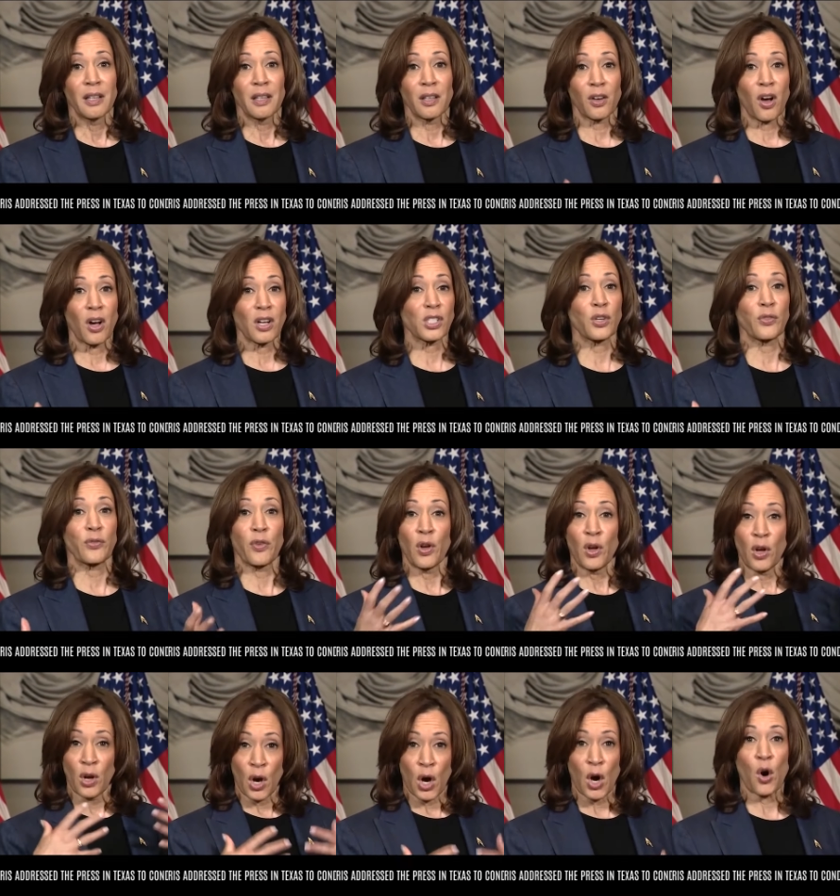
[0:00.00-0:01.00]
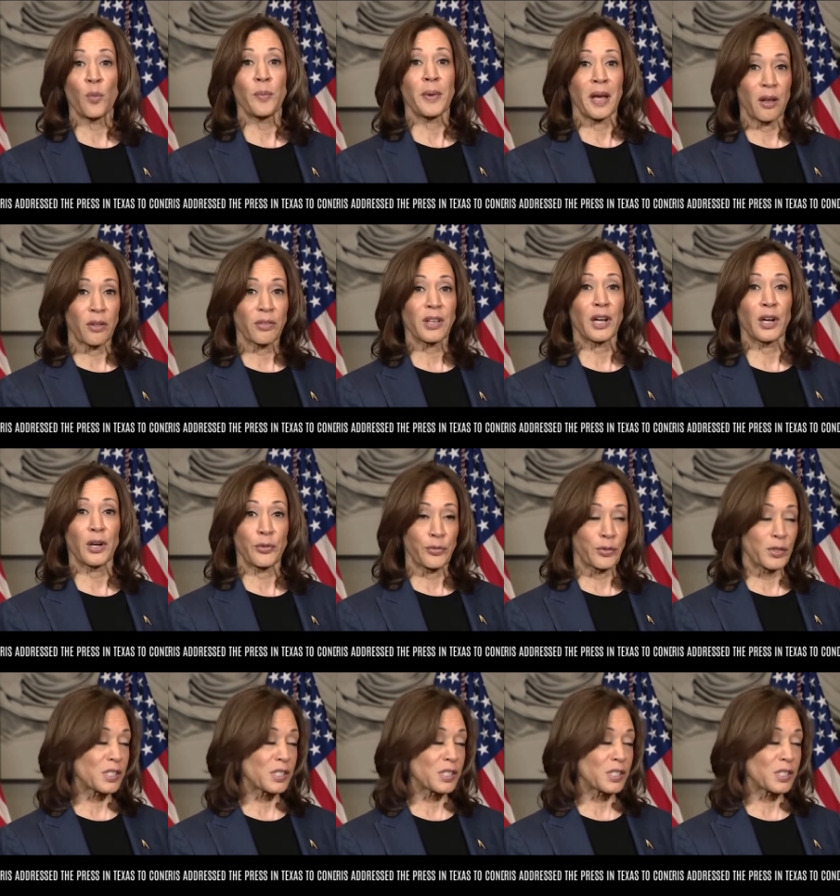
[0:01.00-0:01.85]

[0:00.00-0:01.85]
the cost of home health care for